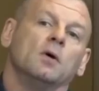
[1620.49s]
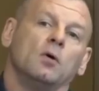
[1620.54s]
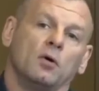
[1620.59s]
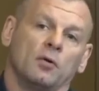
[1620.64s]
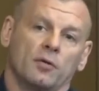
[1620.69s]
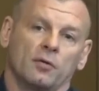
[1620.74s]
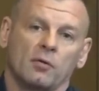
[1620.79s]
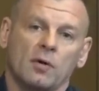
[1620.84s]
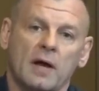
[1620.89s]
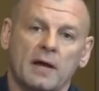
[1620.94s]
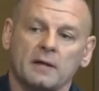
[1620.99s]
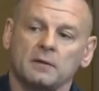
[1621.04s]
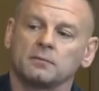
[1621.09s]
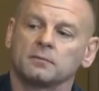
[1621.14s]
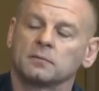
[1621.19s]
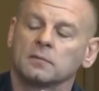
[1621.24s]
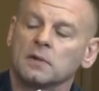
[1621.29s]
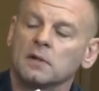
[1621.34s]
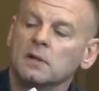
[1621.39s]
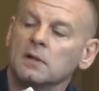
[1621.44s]
on the
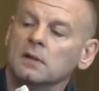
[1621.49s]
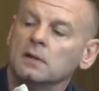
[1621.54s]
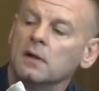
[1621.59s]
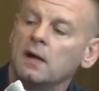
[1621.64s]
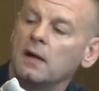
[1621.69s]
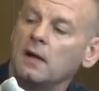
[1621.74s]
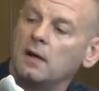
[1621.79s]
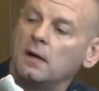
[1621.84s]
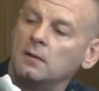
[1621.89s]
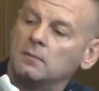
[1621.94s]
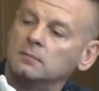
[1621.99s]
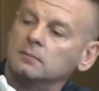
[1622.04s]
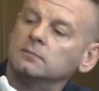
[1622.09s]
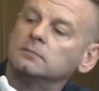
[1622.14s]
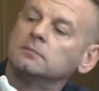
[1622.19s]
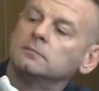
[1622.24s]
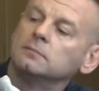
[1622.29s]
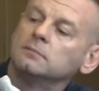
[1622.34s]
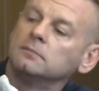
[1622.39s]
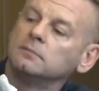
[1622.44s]
right, um,
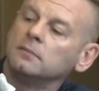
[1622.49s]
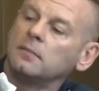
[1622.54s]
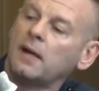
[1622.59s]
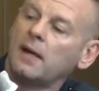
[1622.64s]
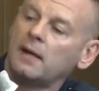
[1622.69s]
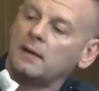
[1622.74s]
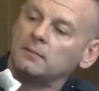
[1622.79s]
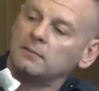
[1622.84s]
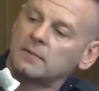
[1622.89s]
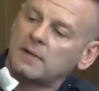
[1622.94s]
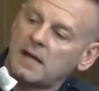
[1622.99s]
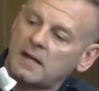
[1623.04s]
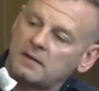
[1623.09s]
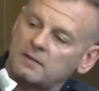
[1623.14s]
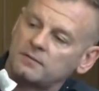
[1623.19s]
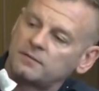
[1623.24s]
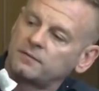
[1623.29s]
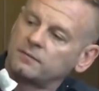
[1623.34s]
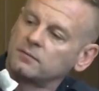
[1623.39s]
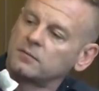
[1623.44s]
and kind
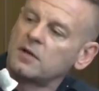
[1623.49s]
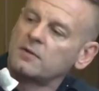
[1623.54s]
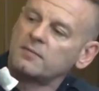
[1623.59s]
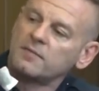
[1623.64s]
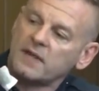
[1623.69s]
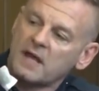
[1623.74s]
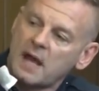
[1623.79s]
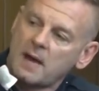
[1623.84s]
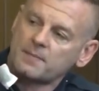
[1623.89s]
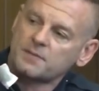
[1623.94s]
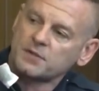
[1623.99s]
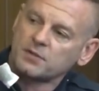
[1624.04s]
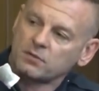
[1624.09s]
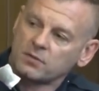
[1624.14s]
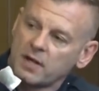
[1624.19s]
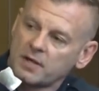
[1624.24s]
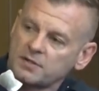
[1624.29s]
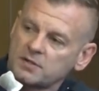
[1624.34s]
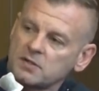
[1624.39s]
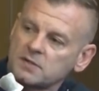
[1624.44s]
of coming the opposite
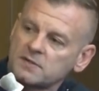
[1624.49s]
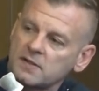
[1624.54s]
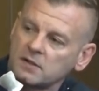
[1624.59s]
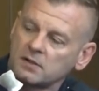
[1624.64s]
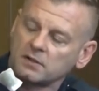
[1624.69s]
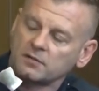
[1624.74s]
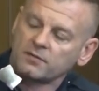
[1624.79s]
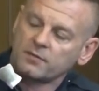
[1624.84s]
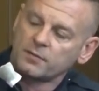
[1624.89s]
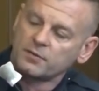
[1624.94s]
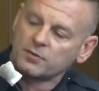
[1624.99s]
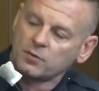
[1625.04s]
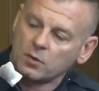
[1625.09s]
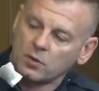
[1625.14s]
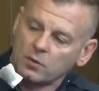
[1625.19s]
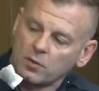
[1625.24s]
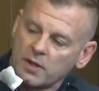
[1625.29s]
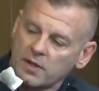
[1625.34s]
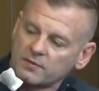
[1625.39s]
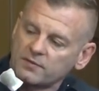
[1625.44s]
direction instead of looking from the
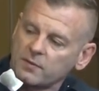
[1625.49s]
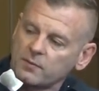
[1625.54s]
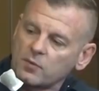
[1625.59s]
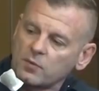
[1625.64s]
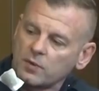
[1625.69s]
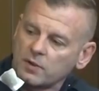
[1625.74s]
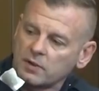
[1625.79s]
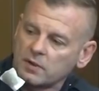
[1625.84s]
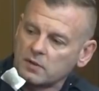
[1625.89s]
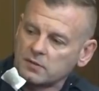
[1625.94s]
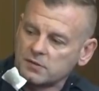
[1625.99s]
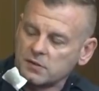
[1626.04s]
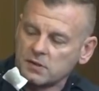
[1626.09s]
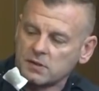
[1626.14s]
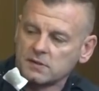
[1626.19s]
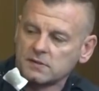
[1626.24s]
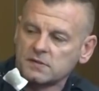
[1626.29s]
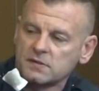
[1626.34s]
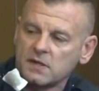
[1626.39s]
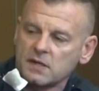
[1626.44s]
doorway from the window, so you
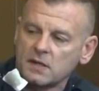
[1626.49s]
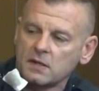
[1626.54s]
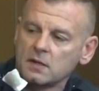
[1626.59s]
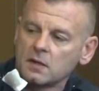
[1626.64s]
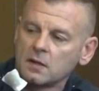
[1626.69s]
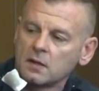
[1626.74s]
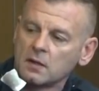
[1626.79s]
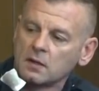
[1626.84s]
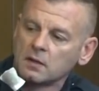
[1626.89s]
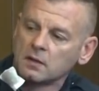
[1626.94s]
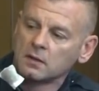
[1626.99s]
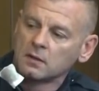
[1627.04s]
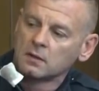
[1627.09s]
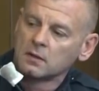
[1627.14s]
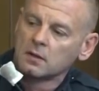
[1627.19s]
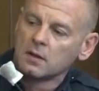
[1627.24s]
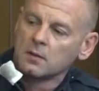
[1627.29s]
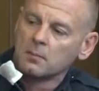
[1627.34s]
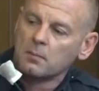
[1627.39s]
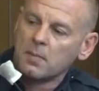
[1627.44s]
can see
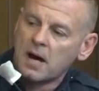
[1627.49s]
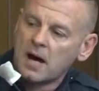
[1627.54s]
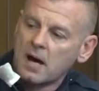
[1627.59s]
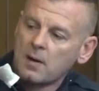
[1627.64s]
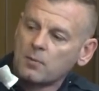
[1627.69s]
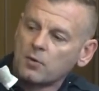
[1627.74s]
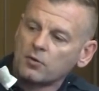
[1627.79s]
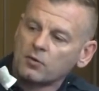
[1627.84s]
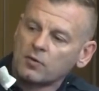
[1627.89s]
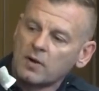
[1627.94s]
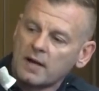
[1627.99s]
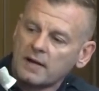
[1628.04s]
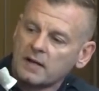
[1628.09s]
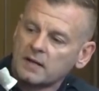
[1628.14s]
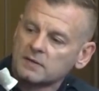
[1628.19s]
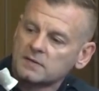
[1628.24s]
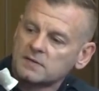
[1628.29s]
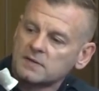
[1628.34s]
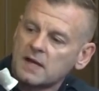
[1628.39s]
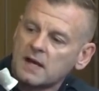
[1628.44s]
mom on the right
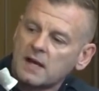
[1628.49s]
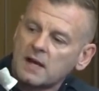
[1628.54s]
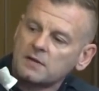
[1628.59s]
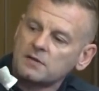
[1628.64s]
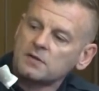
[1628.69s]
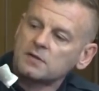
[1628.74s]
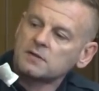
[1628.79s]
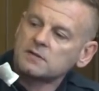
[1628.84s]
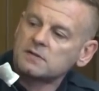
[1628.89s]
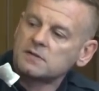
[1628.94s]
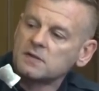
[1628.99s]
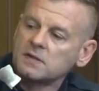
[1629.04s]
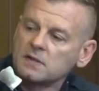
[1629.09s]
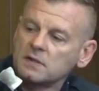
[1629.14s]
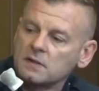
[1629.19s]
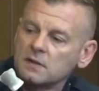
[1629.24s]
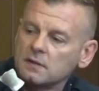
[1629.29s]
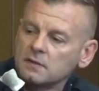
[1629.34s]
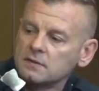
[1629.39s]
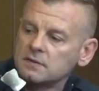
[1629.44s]
hand side. You can
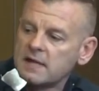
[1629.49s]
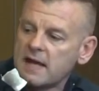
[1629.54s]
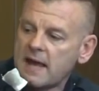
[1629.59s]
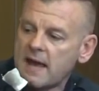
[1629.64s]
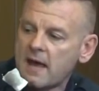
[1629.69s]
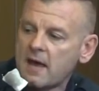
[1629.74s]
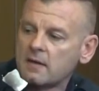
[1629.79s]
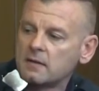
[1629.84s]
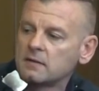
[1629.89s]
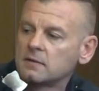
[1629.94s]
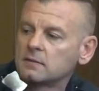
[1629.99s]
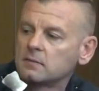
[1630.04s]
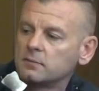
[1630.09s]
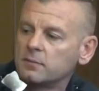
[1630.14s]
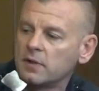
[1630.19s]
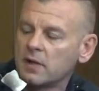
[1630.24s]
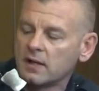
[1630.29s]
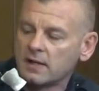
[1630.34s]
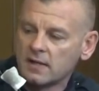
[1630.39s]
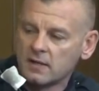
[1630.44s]
see dad,
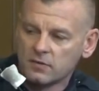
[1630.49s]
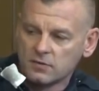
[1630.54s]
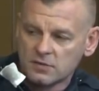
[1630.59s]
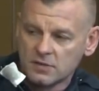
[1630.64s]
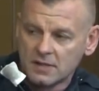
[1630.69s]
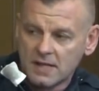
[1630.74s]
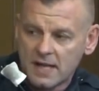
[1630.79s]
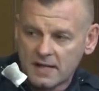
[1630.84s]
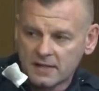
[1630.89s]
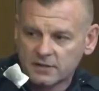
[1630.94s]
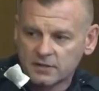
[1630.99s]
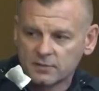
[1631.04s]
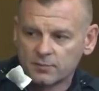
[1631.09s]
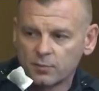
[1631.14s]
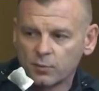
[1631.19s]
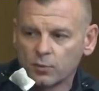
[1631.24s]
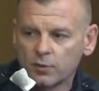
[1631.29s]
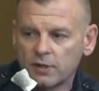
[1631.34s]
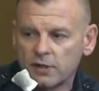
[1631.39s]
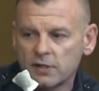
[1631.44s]
but again, there's a lot of
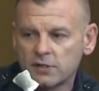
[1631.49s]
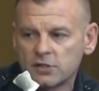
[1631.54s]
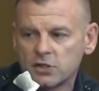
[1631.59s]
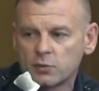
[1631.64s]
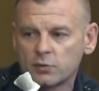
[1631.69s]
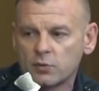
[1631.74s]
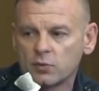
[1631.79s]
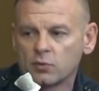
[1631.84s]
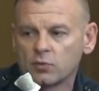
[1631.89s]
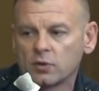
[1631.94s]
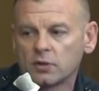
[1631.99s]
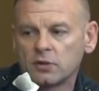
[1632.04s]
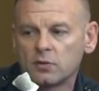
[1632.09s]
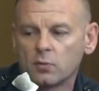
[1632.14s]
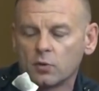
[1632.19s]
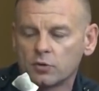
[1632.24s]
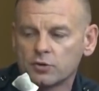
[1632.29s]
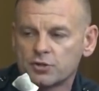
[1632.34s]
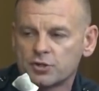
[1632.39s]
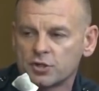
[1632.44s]
debris, so we really
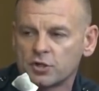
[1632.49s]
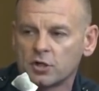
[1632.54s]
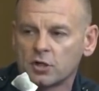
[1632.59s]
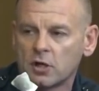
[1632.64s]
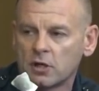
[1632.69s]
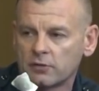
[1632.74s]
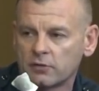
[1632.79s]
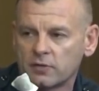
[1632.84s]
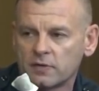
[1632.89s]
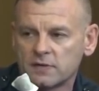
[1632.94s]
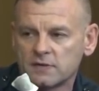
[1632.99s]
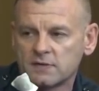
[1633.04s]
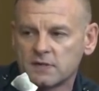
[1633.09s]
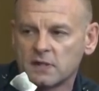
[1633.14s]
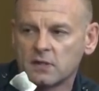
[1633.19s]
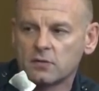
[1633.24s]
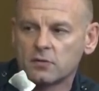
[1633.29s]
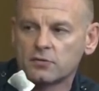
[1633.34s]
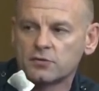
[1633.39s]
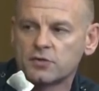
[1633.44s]
weren't sure, other than
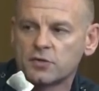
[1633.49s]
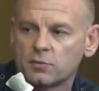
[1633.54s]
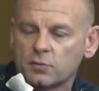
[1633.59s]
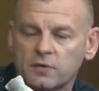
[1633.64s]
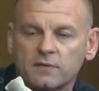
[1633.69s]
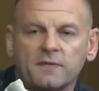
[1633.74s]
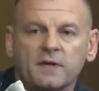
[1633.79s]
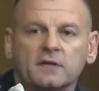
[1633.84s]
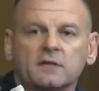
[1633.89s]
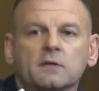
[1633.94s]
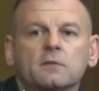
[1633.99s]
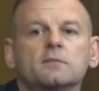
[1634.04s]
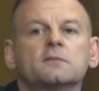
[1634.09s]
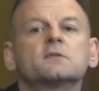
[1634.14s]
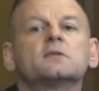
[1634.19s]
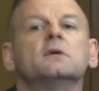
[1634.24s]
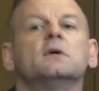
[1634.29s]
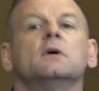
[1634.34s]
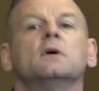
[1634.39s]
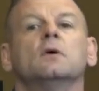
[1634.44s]
seeing those three
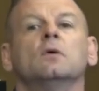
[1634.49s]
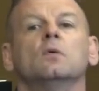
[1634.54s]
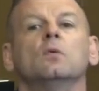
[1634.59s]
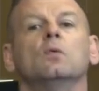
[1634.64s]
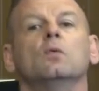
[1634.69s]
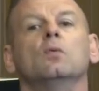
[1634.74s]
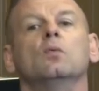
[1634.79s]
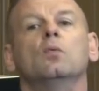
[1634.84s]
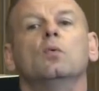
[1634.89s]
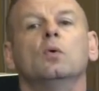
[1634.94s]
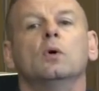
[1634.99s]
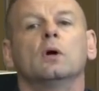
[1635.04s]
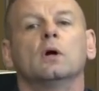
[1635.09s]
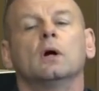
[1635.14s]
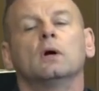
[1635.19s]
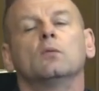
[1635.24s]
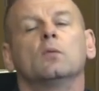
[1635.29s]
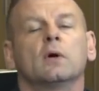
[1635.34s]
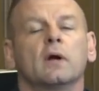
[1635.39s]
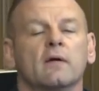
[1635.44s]
victims, where,
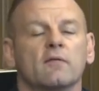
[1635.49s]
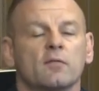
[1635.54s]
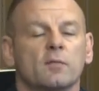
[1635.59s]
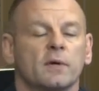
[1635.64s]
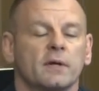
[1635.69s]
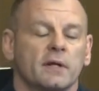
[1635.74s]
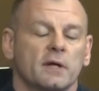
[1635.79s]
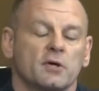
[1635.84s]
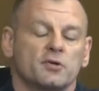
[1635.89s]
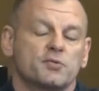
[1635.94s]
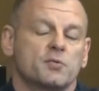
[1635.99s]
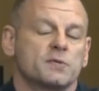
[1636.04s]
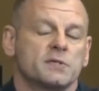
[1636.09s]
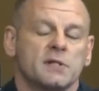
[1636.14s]
where everybody else